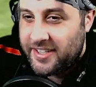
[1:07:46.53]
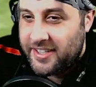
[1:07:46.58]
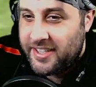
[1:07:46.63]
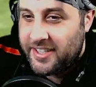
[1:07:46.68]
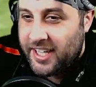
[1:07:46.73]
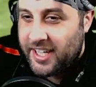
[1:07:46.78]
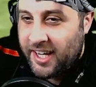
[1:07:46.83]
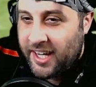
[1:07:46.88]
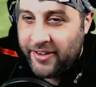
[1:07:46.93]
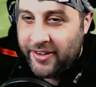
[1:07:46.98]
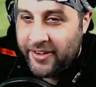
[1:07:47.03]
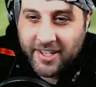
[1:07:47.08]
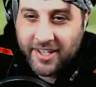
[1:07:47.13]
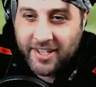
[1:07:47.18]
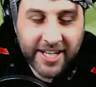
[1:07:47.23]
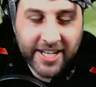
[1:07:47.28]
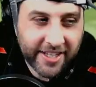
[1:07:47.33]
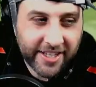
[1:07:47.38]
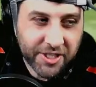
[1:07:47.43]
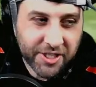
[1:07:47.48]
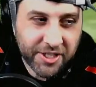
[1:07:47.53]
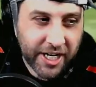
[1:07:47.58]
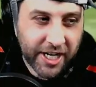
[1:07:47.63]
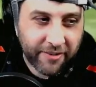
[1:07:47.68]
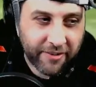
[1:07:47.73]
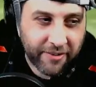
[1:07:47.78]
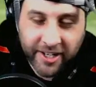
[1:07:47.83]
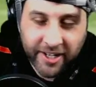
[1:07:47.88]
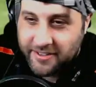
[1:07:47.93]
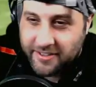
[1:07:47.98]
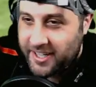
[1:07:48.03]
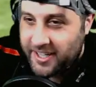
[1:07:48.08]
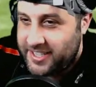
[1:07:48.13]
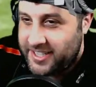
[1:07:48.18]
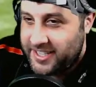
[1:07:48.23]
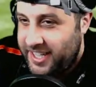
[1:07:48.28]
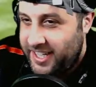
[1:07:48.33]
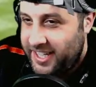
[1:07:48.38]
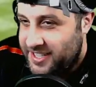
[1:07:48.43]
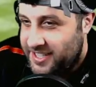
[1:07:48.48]
I mean, I take this chat rate. I take
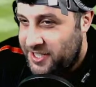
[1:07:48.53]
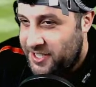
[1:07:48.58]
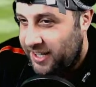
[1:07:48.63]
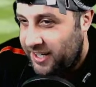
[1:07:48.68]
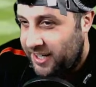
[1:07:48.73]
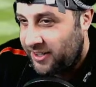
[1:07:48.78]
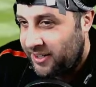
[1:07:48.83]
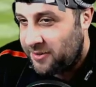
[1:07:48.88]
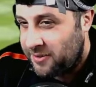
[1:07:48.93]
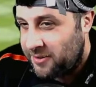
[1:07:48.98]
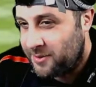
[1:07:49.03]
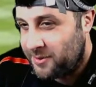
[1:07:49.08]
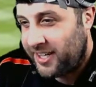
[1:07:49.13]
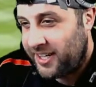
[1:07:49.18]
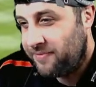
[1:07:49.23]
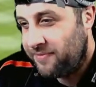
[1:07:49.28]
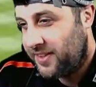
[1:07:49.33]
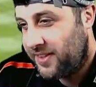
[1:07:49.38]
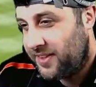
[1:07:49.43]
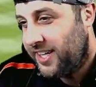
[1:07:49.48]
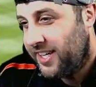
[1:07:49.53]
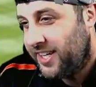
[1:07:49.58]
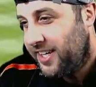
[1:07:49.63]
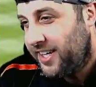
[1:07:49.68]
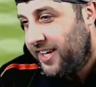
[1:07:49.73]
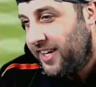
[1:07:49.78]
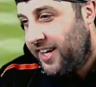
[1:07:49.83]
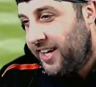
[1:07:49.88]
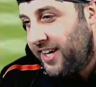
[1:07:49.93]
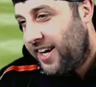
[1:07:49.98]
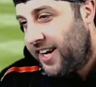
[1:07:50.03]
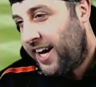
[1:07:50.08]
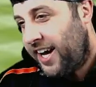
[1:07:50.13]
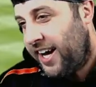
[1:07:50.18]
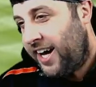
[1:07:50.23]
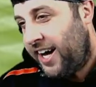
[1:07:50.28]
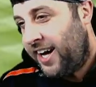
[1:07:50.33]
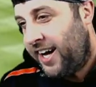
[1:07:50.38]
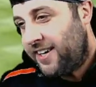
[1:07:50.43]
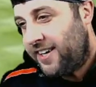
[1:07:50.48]
this chat rate all day.
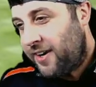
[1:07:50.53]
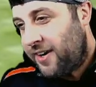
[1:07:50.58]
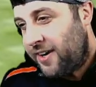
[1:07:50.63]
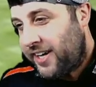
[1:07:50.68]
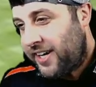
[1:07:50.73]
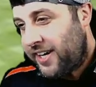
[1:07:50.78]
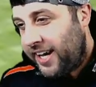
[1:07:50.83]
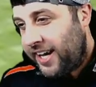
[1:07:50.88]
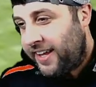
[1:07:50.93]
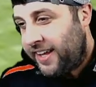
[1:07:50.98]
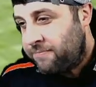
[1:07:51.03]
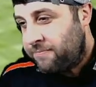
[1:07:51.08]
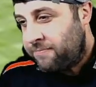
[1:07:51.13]
Okay then.